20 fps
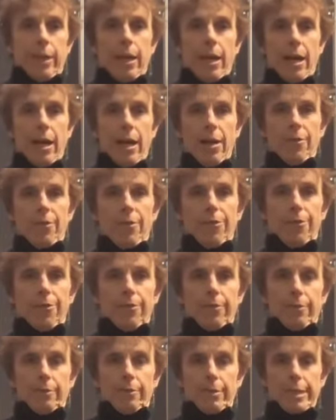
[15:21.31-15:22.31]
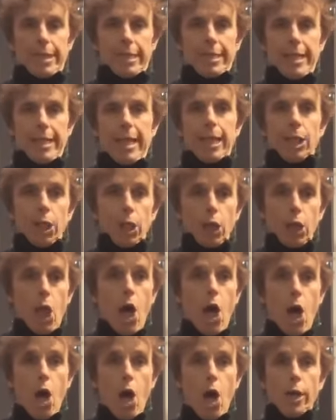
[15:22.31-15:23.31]
of staying
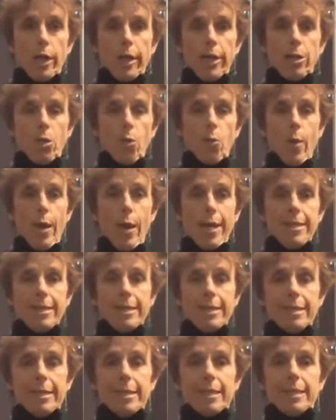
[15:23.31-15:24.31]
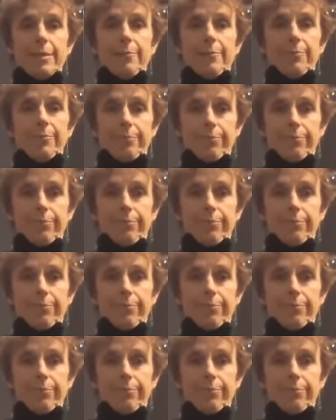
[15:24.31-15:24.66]
long in the waist.